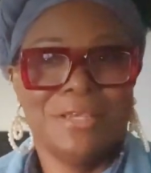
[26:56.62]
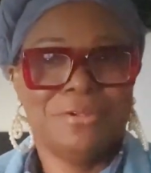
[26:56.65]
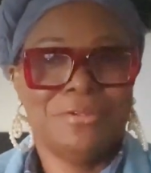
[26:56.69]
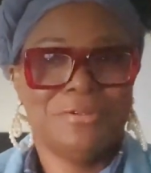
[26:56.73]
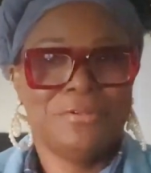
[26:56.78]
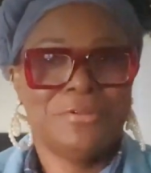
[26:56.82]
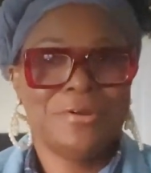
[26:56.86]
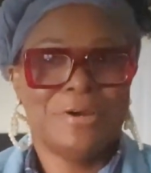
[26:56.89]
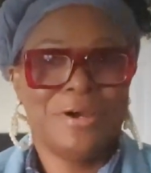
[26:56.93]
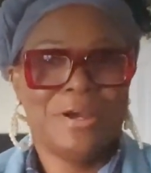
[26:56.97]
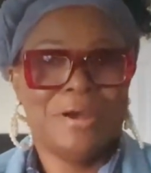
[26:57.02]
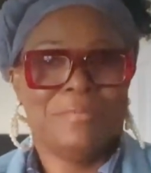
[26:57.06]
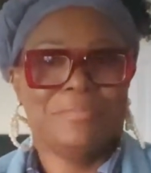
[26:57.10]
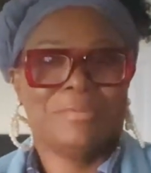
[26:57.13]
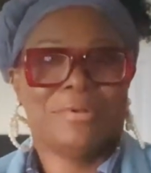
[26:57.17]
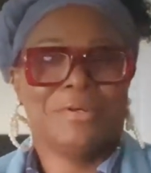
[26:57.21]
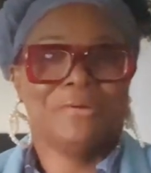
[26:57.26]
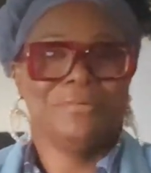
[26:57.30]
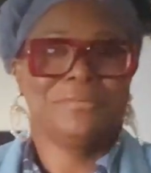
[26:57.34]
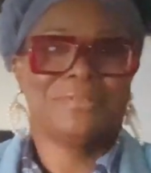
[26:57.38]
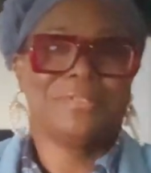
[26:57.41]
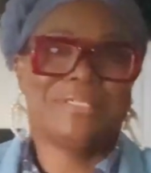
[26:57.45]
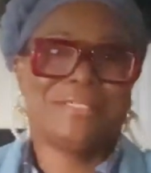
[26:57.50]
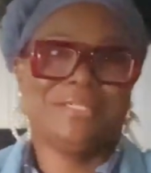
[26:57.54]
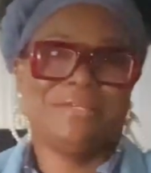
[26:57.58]
you know I'm
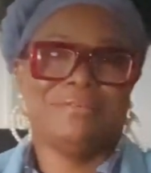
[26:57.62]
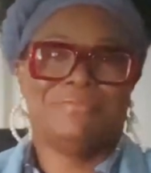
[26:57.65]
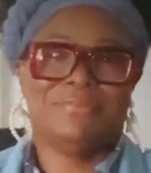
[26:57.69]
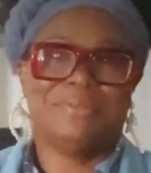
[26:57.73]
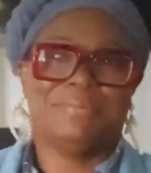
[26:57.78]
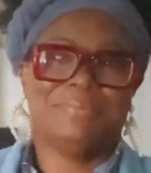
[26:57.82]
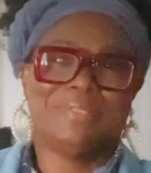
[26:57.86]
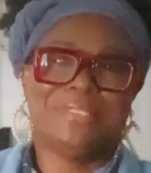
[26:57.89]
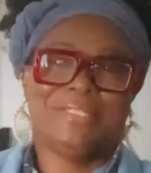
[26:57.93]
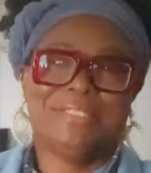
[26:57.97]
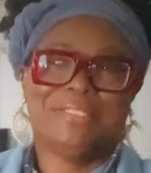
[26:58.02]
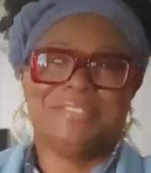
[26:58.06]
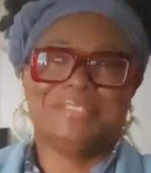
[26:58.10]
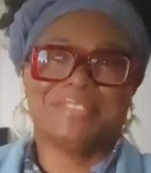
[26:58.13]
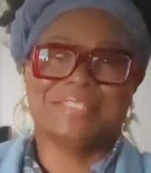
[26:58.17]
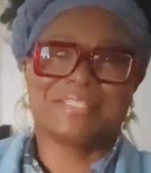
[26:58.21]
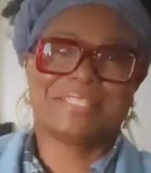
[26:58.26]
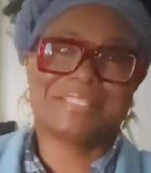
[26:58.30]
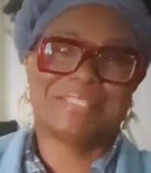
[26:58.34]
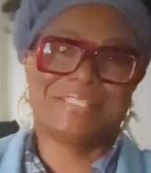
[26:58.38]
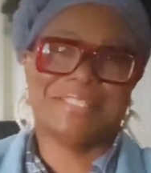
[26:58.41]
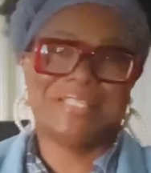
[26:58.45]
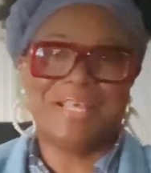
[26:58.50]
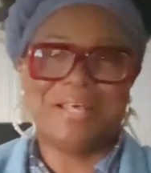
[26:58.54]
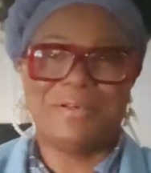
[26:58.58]
going to give them a little
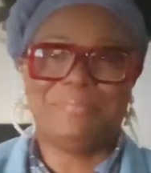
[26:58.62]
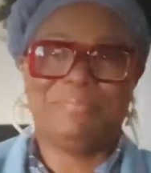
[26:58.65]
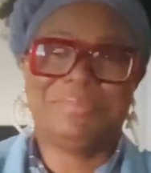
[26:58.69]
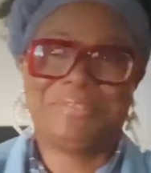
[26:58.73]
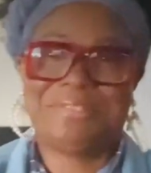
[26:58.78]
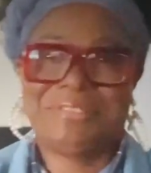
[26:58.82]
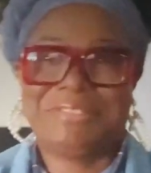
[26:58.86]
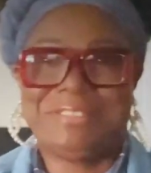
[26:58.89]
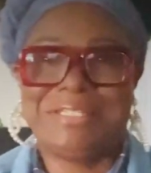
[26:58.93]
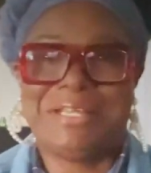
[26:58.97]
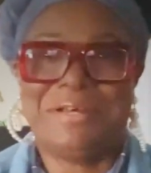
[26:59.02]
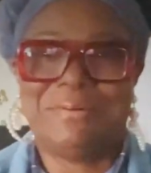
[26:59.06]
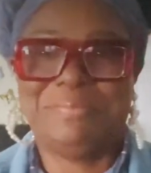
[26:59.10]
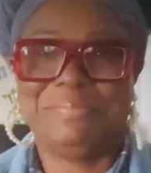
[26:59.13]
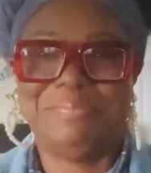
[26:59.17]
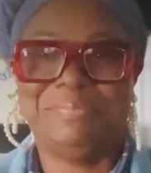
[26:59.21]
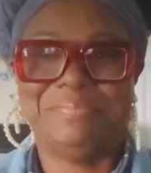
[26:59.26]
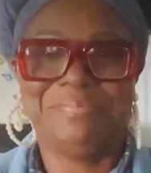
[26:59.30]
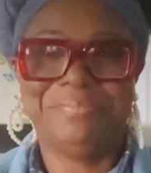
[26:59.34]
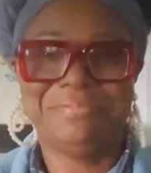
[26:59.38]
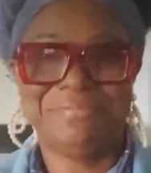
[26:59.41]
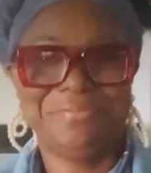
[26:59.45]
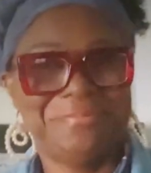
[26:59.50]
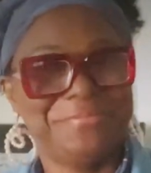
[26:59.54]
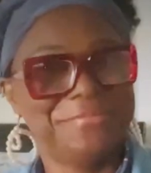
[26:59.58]
something,
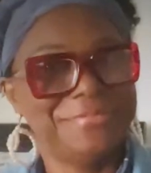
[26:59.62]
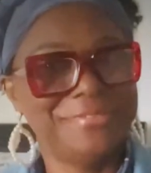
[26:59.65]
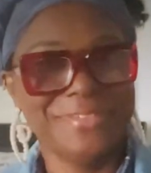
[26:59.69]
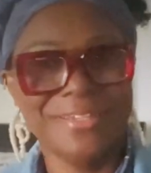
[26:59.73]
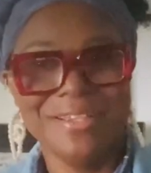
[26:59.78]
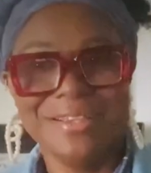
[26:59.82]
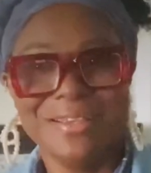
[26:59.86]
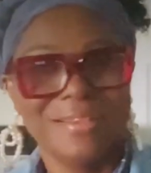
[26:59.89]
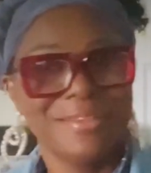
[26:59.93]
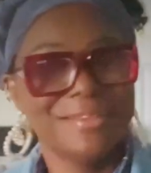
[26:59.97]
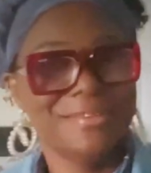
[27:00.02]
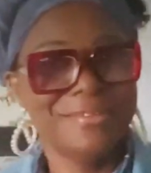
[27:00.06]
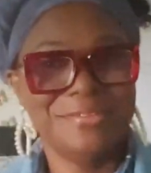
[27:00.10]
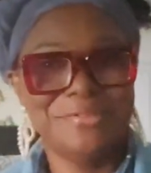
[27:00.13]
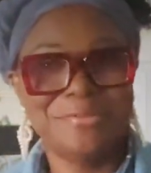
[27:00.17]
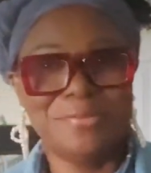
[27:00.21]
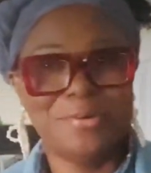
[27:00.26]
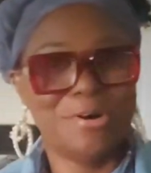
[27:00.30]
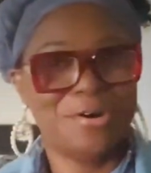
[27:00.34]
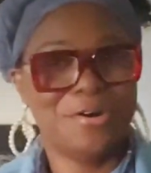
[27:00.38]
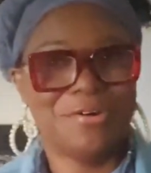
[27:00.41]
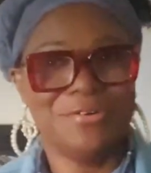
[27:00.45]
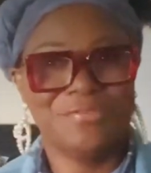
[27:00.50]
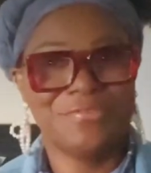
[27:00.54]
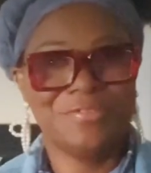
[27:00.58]
something. You
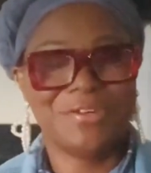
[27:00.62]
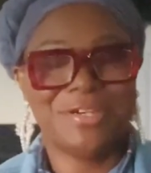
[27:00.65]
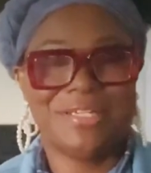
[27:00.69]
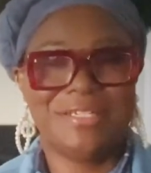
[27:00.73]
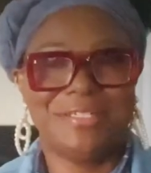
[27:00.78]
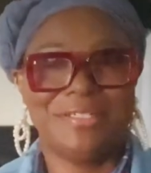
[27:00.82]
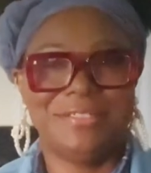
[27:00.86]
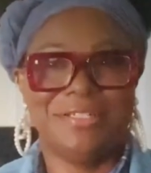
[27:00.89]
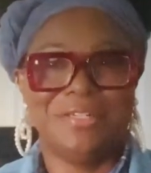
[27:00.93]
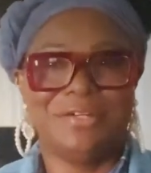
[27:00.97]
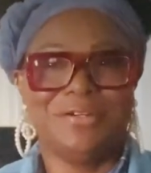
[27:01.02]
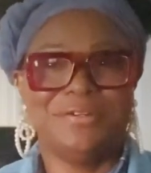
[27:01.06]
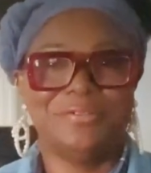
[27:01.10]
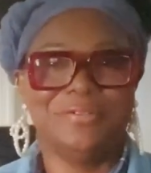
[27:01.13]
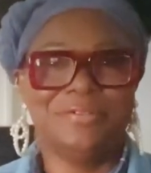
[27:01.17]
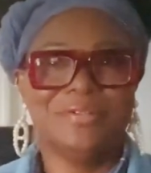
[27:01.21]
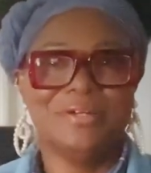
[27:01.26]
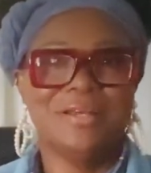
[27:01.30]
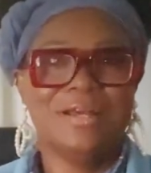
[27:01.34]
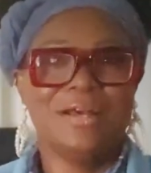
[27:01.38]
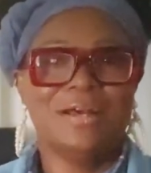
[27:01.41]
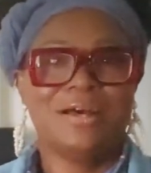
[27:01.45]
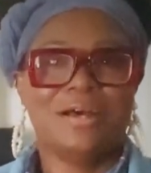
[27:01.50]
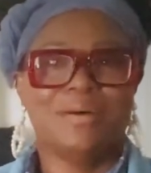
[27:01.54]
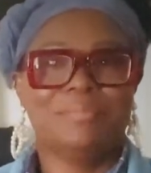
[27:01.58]
already know
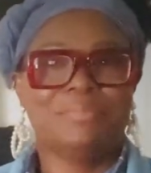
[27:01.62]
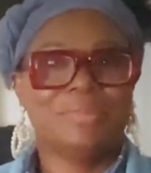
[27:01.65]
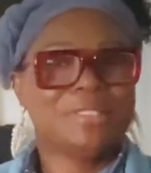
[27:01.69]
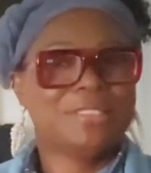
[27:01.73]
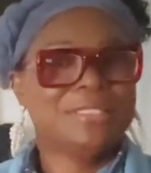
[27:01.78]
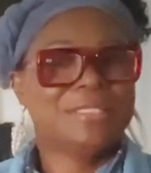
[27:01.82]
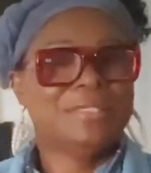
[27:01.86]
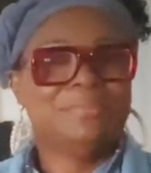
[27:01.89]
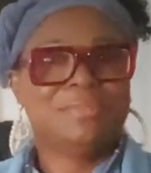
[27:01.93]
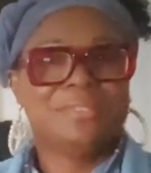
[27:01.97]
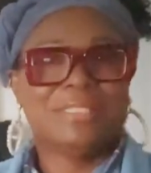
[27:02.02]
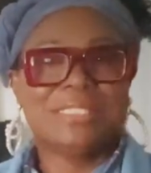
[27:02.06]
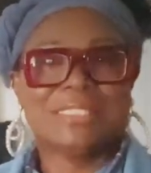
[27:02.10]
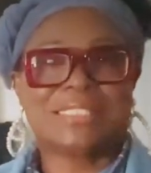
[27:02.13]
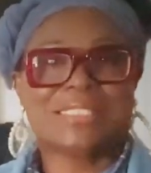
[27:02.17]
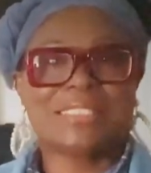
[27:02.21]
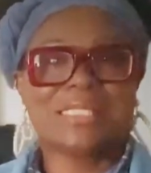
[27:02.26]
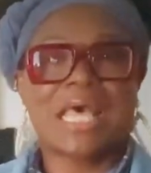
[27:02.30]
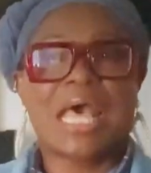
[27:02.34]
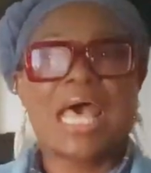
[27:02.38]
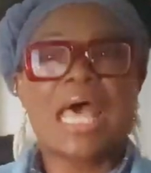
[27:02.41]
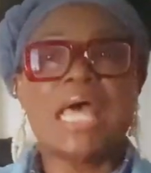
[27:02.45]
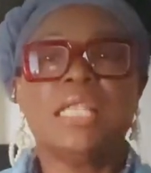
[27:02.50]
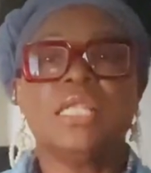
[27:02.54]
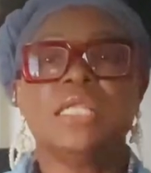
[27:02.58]
I'm going to give them a little
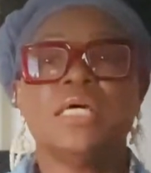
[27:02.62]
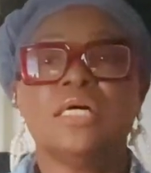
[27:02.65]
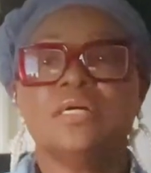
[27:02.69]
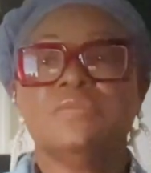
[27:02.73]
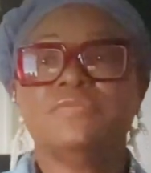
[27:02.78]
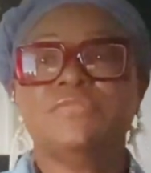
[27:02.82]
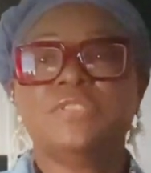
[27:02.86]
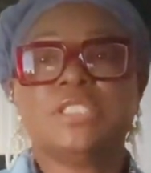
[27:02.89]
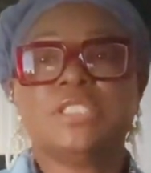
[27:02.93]
something. I love